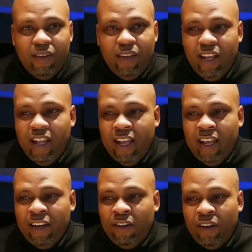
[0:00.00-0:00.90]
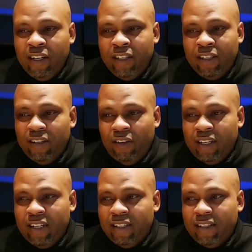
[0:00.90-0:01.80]
and all of
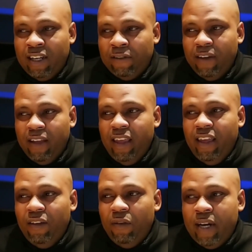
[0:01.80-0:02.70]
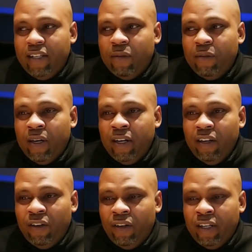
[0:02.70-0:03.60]
this stuff, wasting money
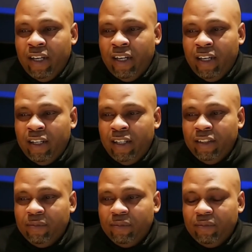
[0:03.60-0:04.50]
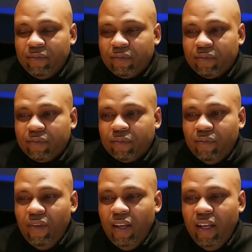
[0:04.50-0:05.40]
on
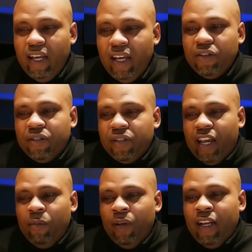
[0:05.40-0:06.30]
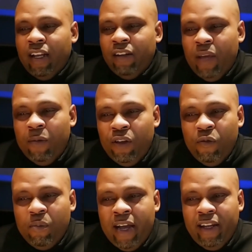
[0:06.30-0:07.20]
entertainment. And maybe you
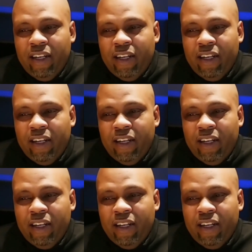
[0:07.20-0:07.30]
might